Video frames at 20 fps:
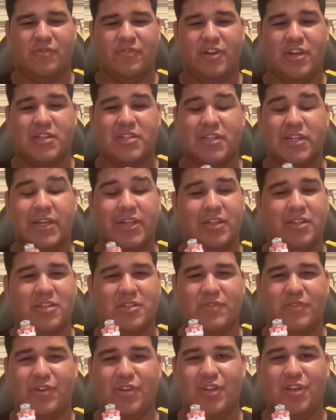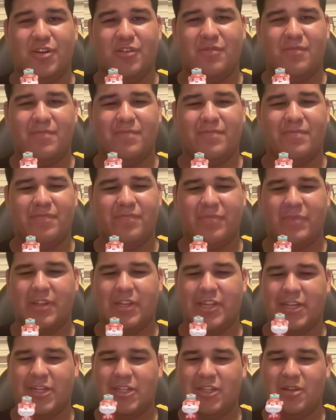if you guys like this video,
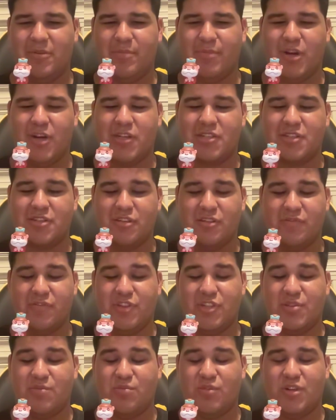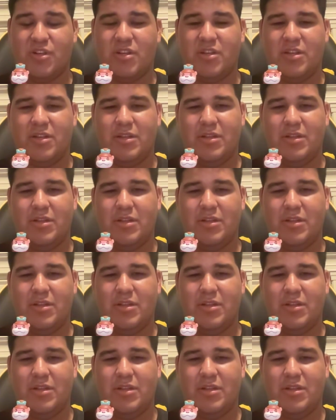like the unboxing of this one,